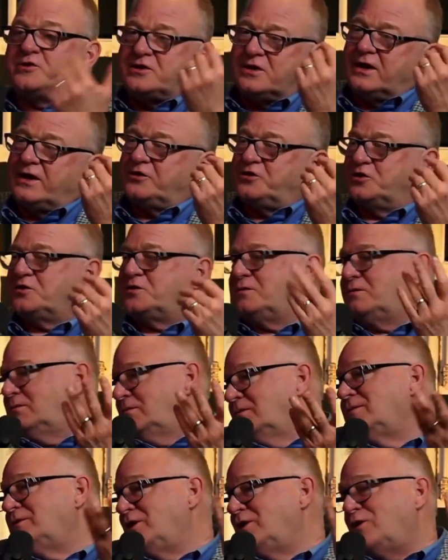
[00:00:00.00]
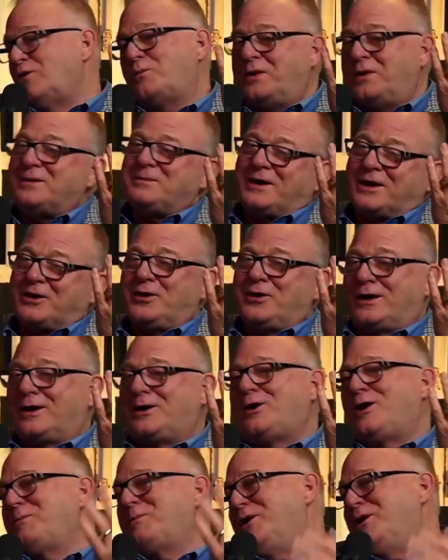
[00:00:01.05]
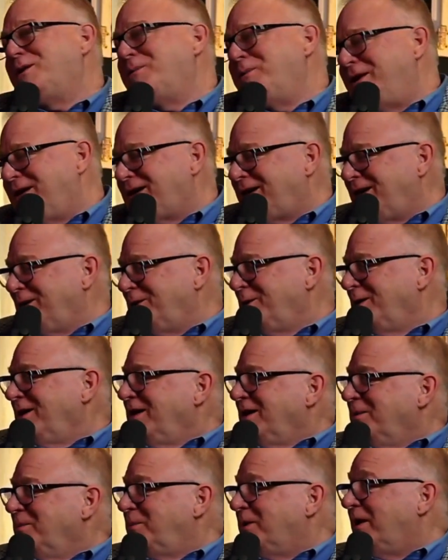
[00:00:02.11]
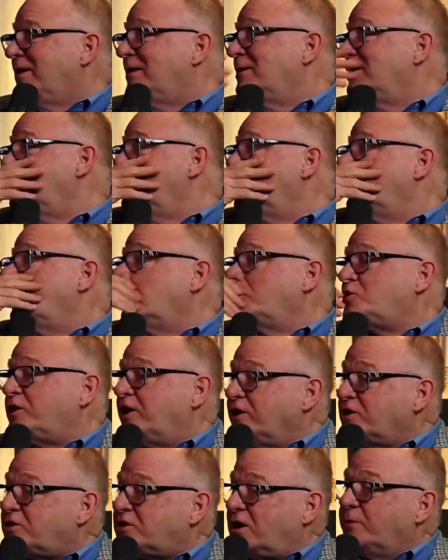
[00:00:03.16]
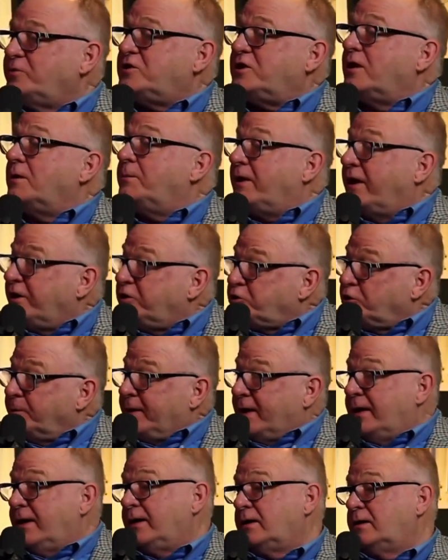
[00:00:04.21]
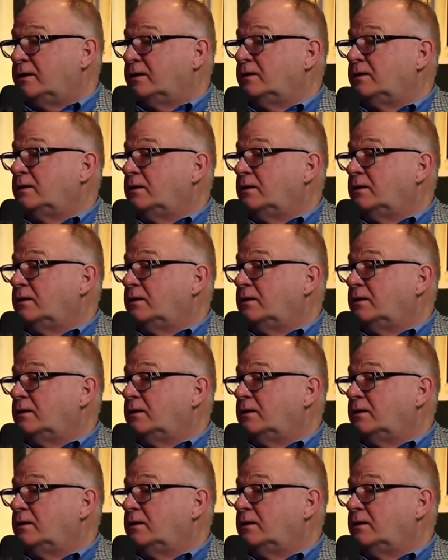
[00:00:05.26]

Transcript: I just paid my credit card bill a minute ago, but Chase comes in and buys your bank.